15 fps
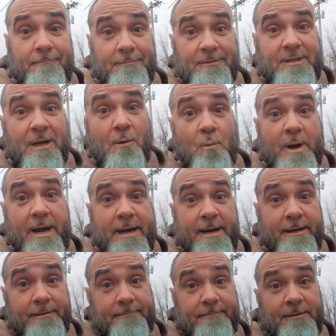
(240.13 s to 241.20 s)
It's got weed
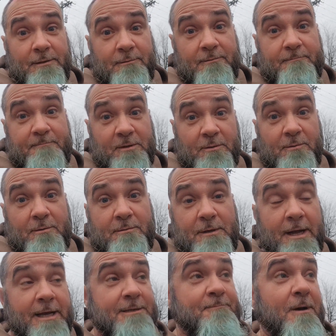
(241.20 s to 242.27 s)
in it, little
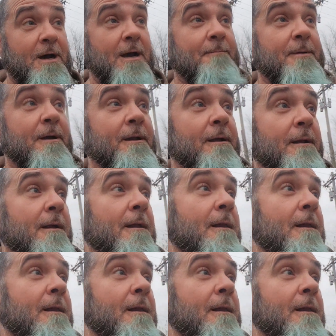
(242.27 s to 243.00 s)
glass pipe in it.